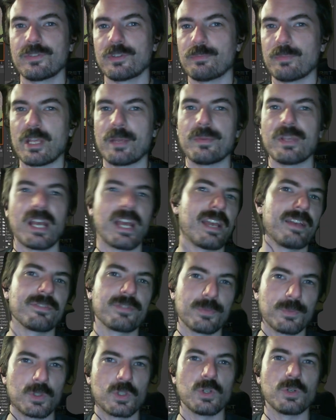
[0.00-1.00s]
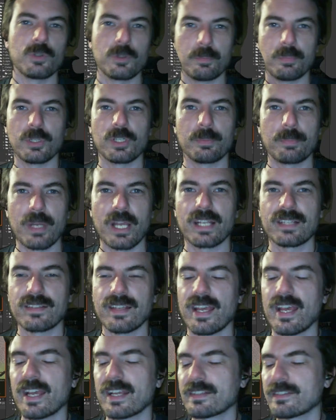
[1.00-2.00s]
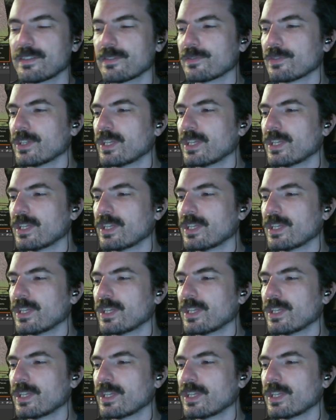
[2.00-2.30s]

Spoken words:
and maybe I have some code to put it back to active.